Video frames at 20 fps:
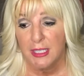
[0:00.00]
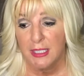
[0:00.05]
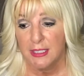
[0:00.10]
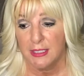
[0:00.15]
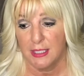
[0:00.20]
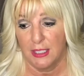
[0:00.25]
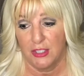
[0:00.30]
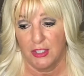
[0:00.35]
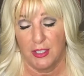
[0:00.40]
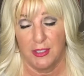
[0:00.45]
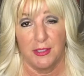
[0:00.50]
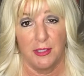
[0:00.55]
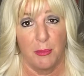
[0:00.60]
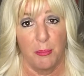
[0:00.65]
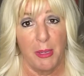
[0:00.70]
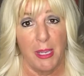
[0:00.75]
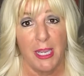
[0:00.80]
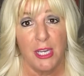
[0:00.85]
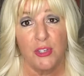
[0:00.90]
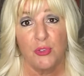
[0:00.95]
such as the
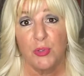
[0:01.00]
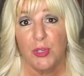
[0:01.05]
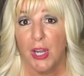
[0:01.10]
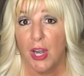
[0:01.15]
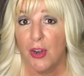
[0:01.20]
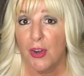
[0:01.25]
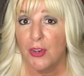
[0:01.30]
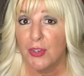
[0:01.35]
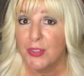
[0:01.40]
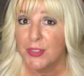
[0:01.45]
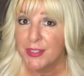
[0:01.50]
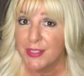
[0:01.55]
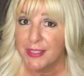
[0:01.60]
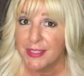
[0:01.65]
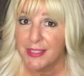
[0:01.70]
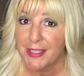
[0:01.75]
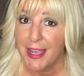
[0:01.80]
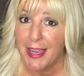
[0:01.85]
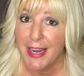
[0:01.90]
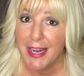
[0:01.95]
patriarchal
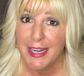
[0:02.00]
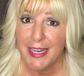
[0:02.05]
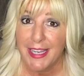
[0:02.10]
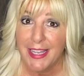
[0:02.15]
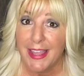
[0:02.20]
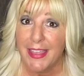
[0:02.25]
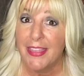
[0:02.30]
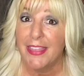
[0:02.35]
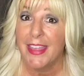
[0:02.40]
society,